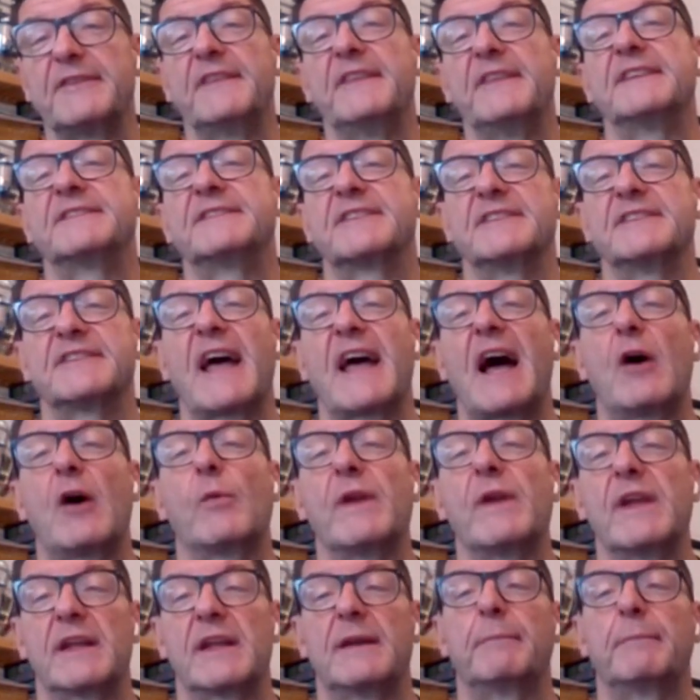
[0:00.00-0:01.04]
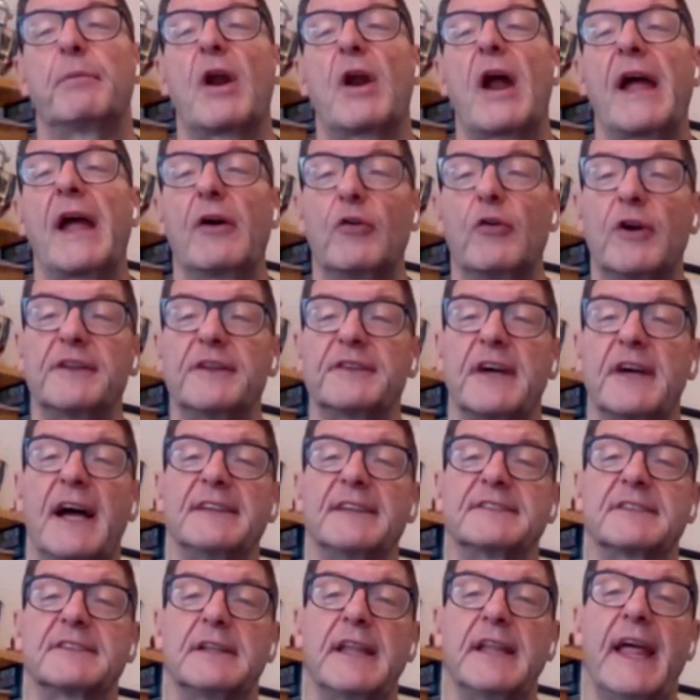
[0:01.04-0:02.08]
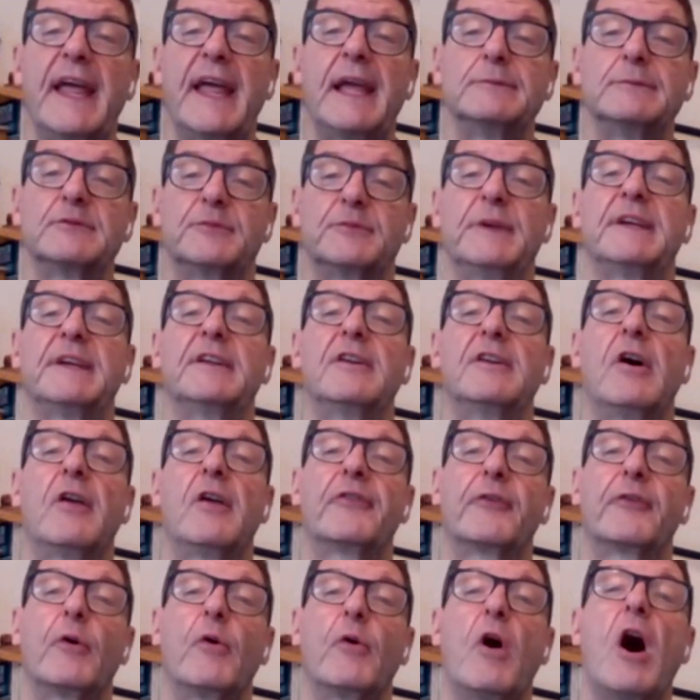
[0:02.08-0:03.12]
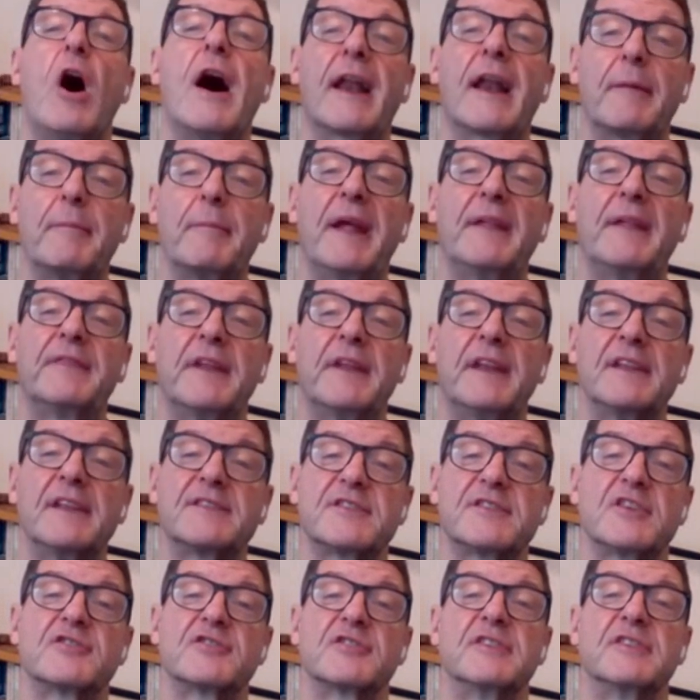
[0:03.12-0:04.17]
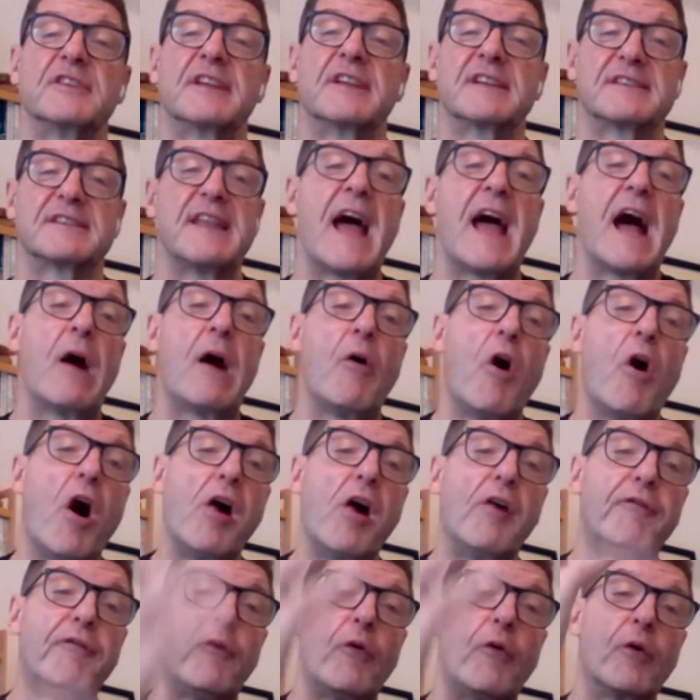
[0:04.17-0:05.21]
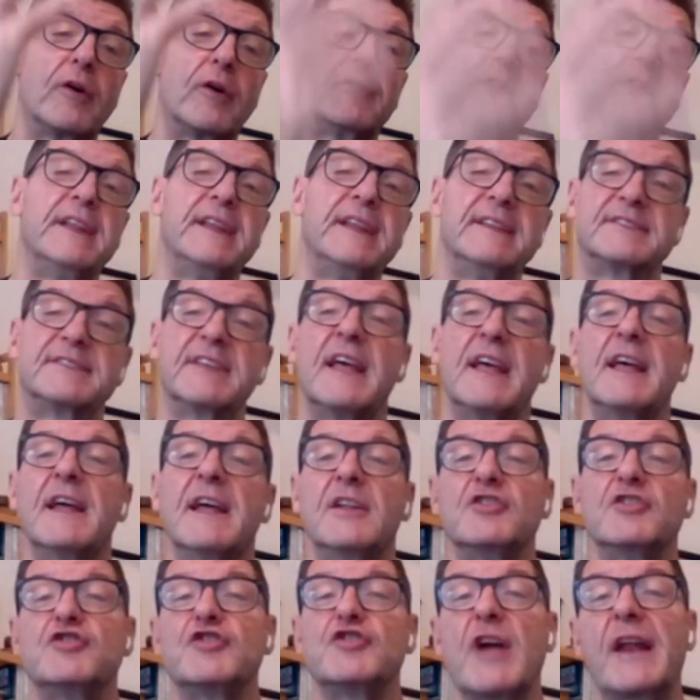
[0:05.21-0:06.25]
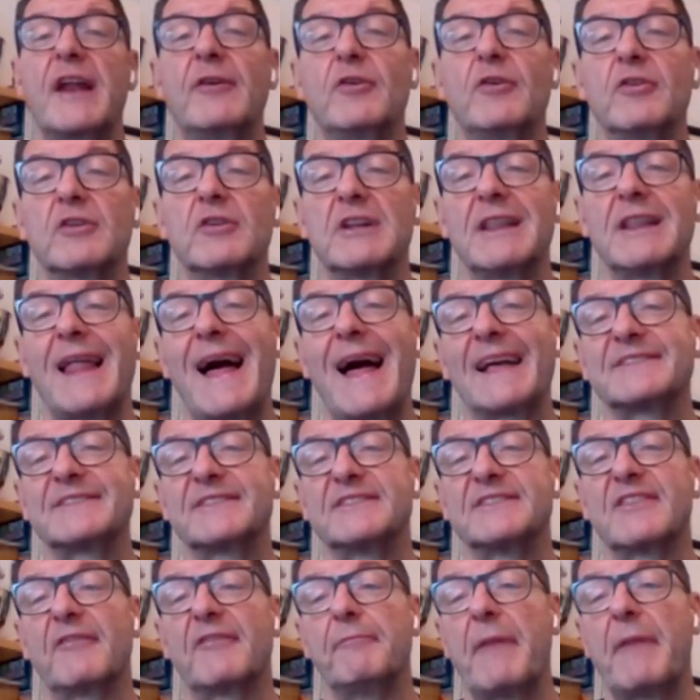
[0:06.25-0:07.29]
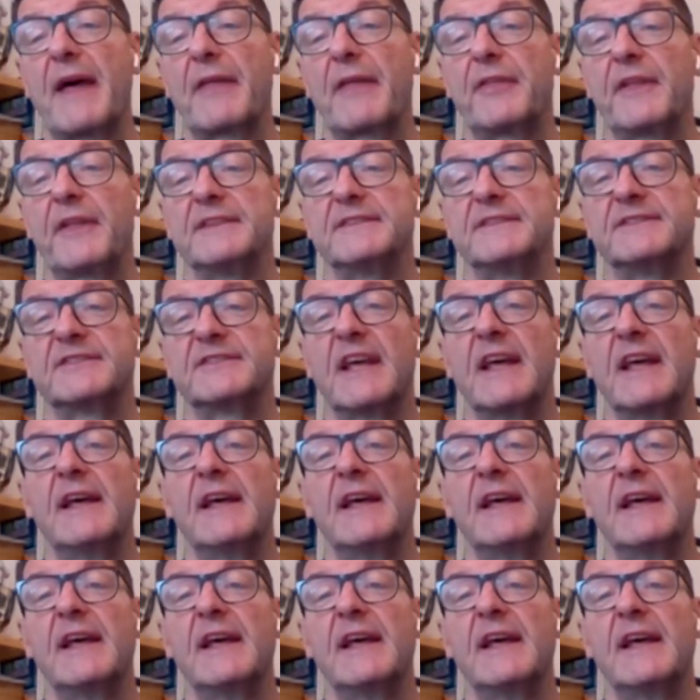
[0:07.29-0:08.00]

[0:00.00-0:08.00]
And this is how we can prioritize claims. We can also automate the decision, because now all 4 of these general classes of methods